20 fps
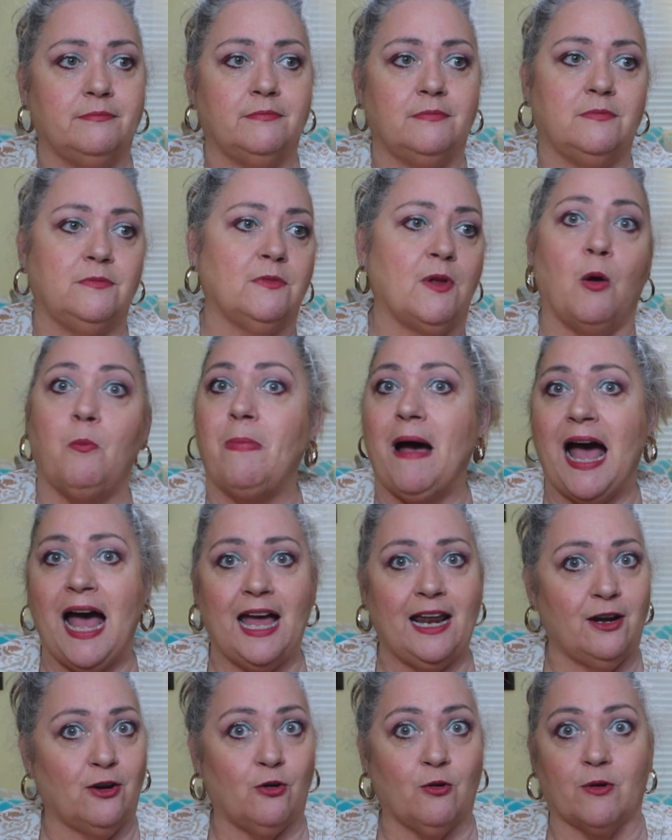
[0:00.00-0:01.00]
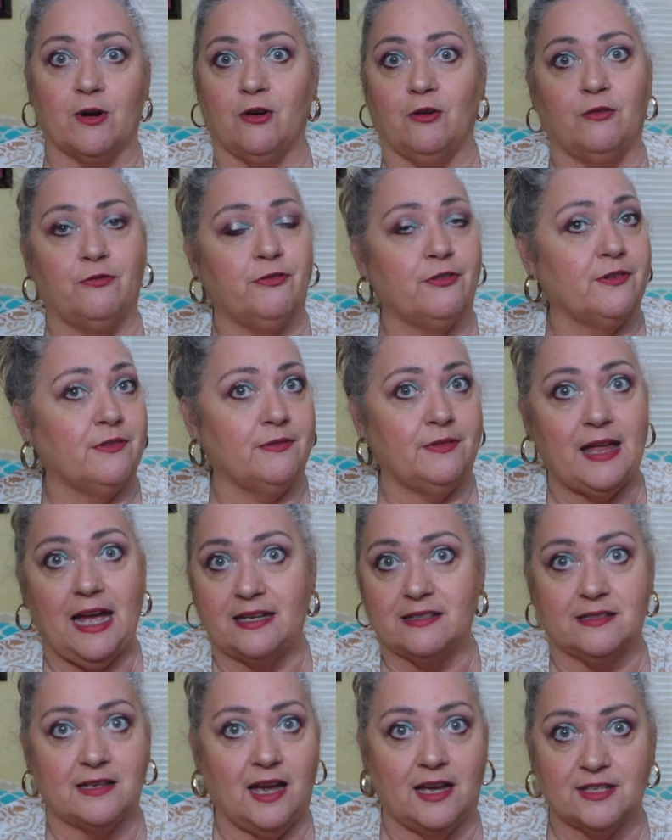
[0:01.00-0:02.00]
No buying a grill for
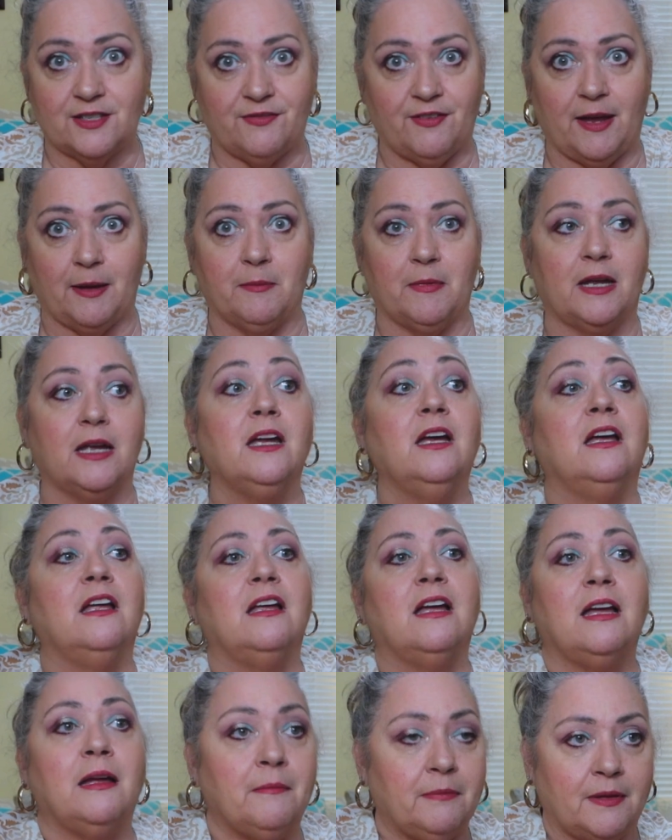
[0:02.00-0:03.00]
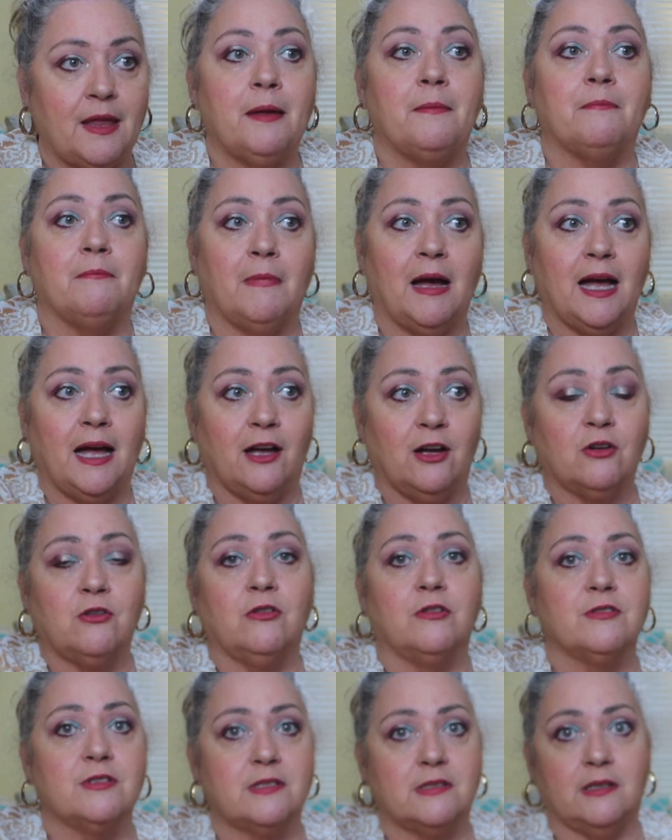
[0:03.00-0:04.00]
that size family. My
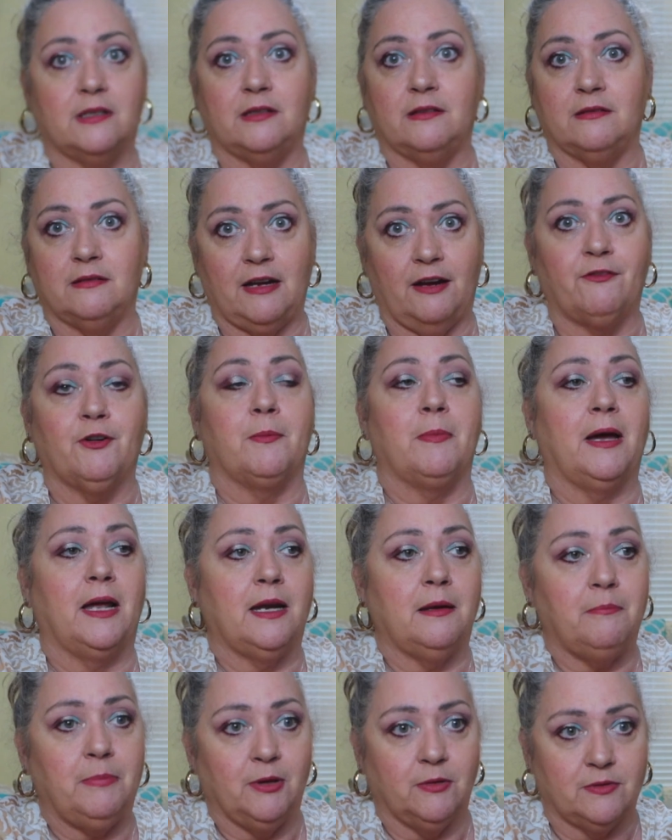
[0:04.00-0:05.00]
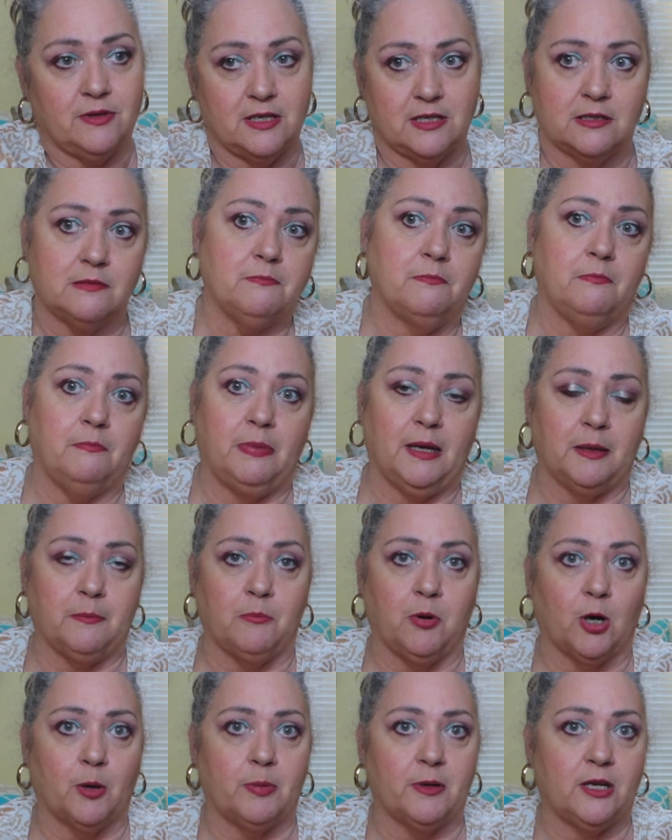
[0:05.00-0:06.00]
uncles and everybody built this big
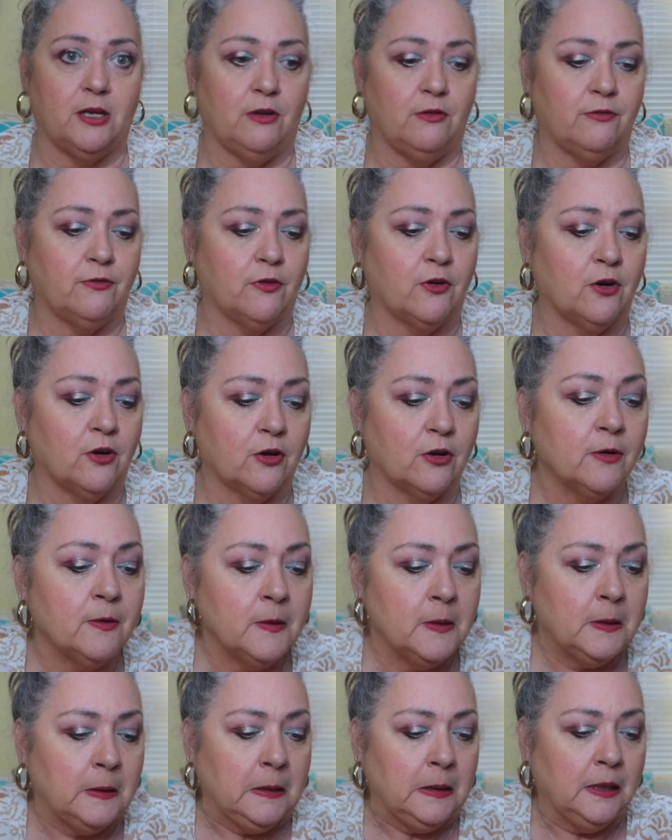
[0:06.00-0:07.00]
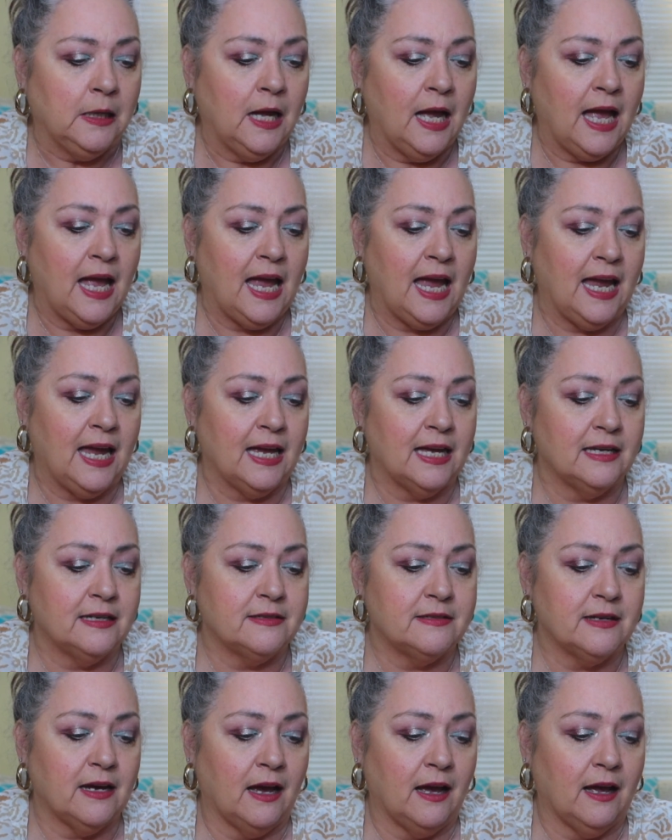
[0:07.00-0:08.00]
barbecue for her.
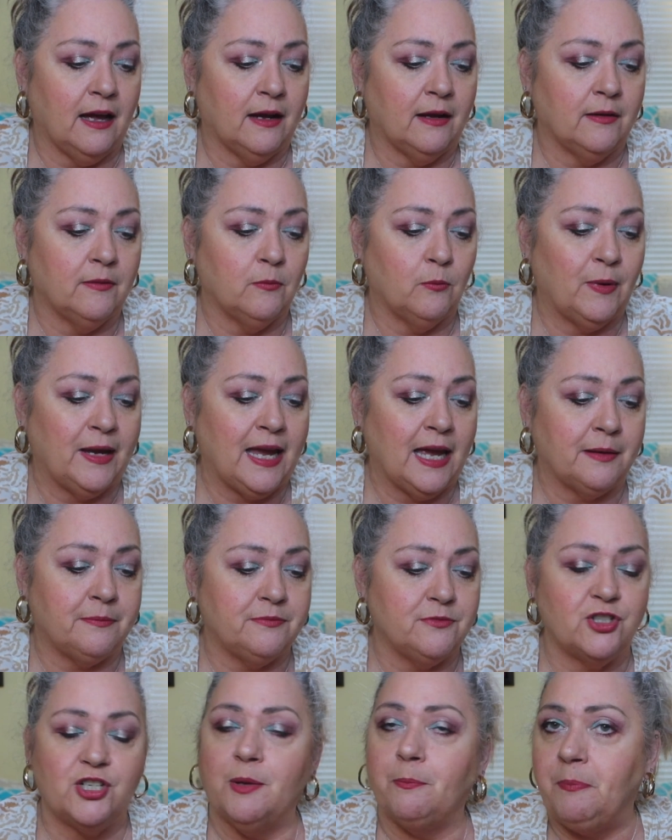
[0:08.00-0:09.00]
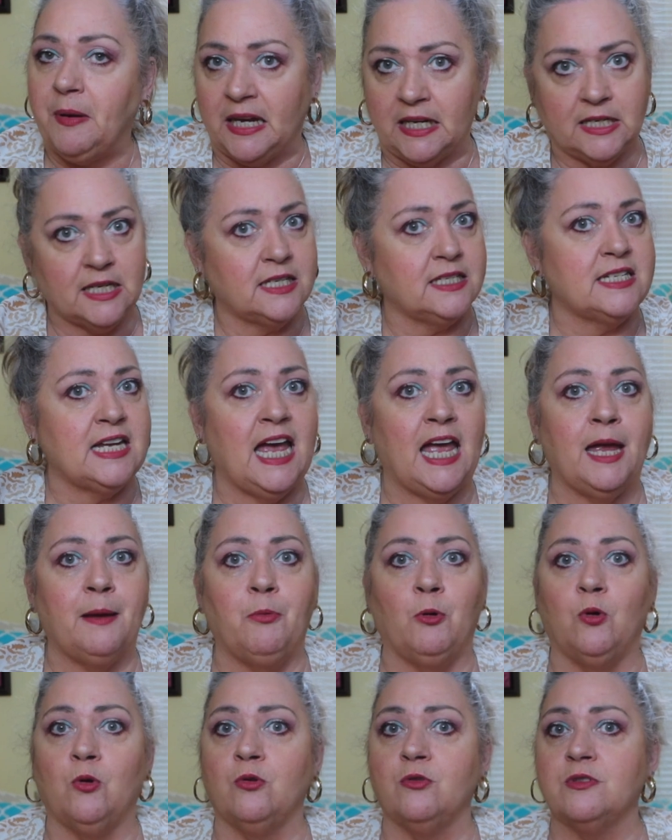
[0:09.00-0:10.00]
And she had picnic
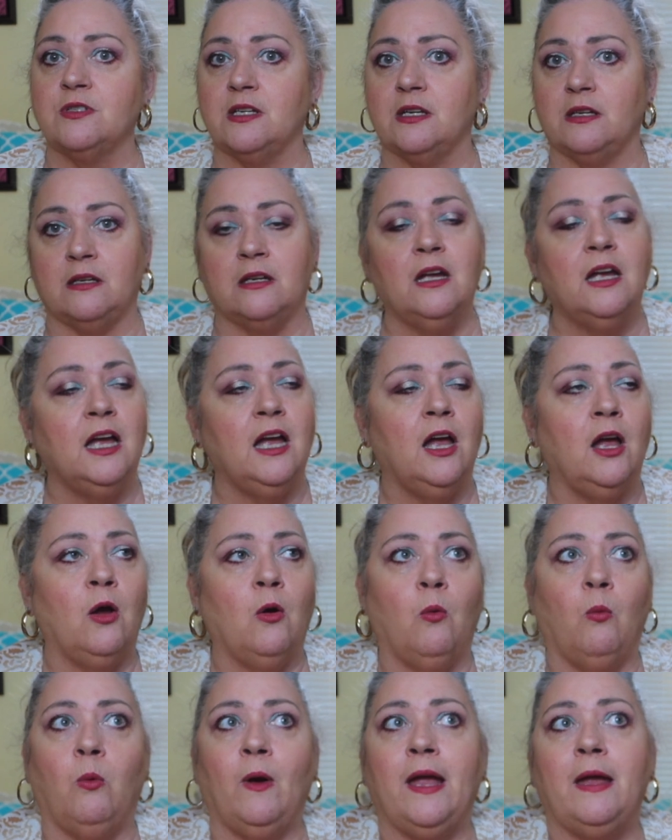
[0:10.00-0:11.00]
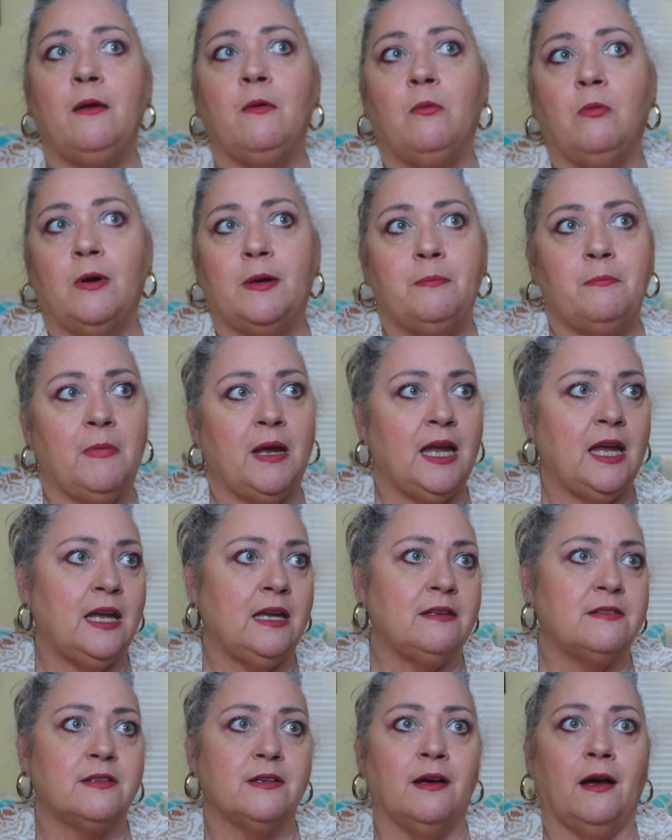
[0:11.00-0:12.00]
tables, and we would
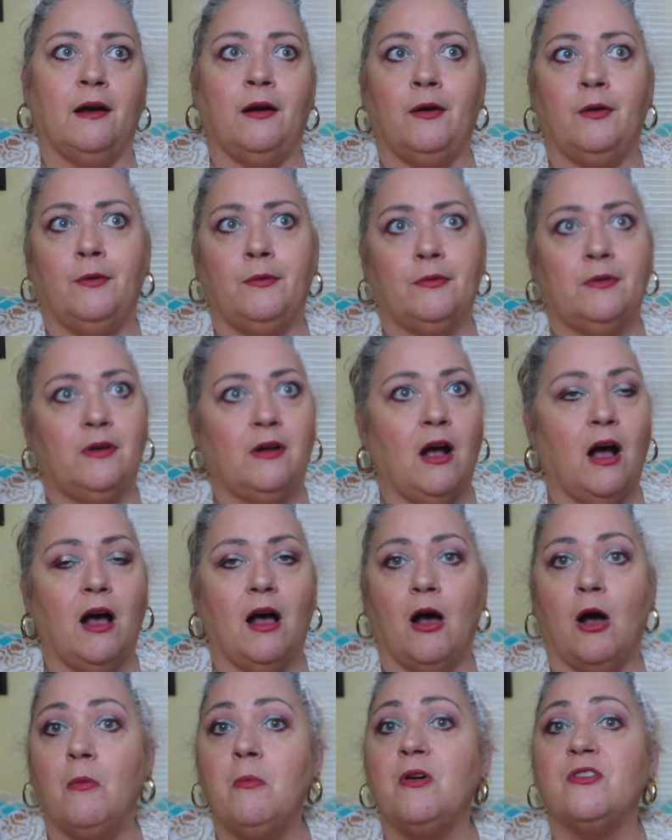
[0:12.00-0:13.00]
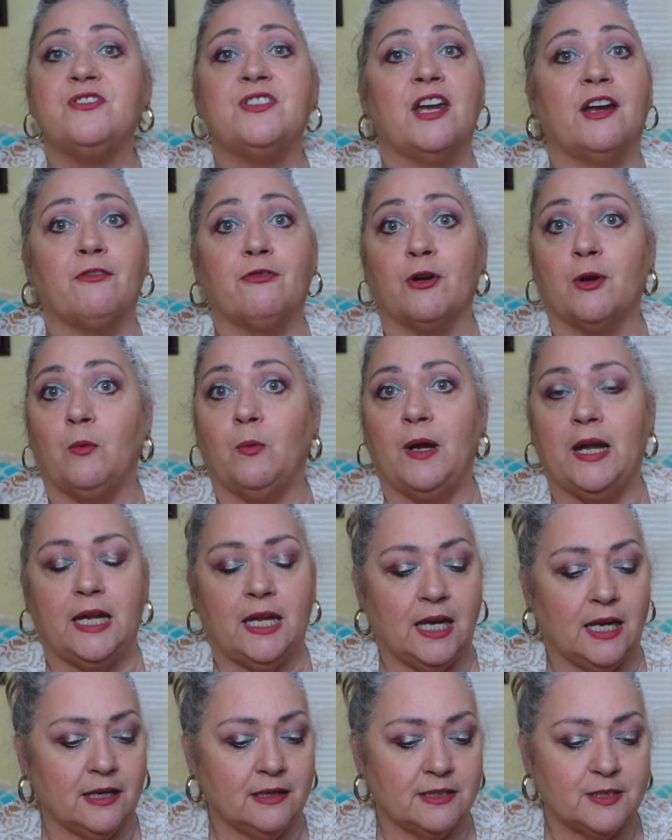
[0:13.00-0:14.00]
meet, oh God, almost every weekend,